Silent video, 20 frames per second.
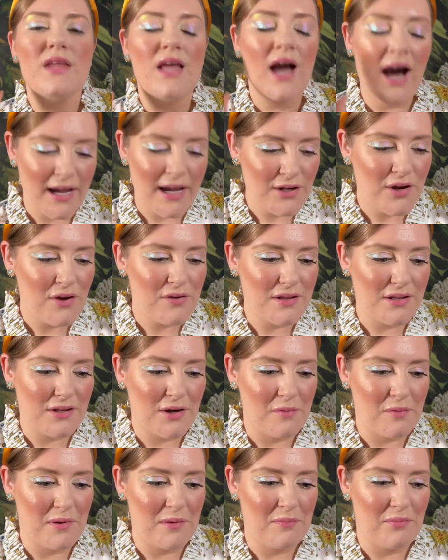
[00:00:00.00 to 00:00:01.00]
I know that
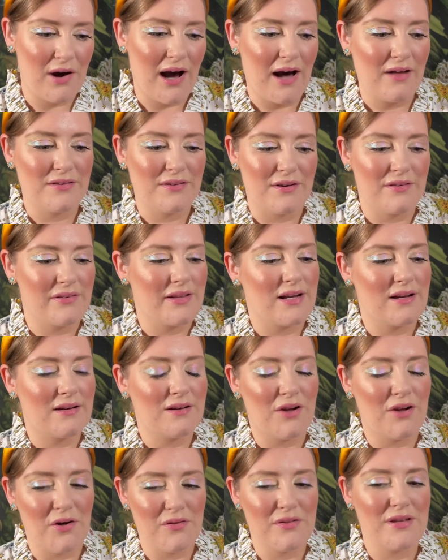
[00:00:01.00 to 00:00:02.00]
there are people out there that
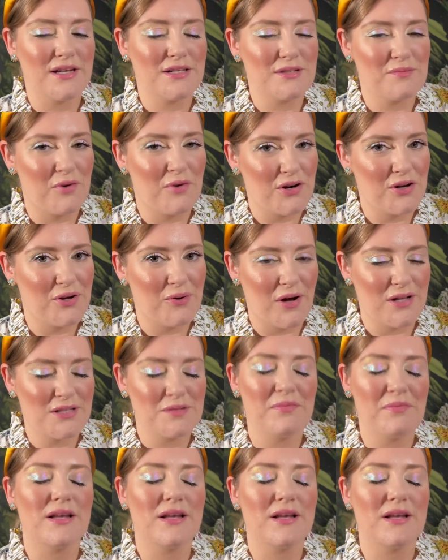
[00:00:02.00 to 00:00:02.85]
know that it's more nuanced,